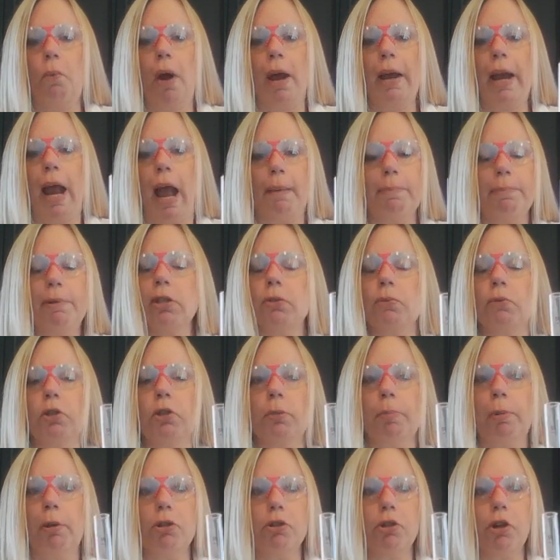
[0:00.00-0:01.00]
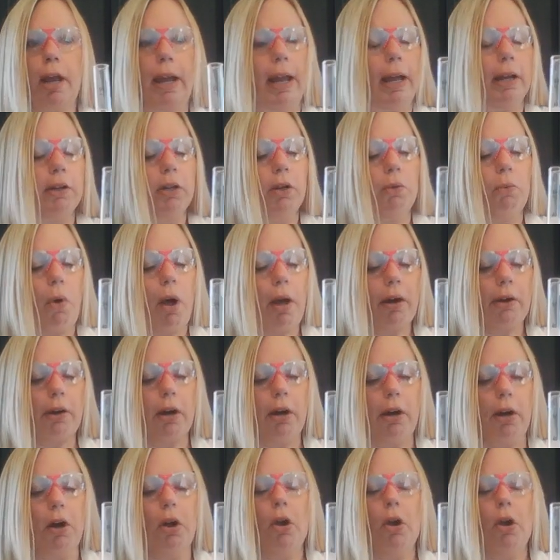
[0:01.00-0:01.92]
what happens when you put your hand in water?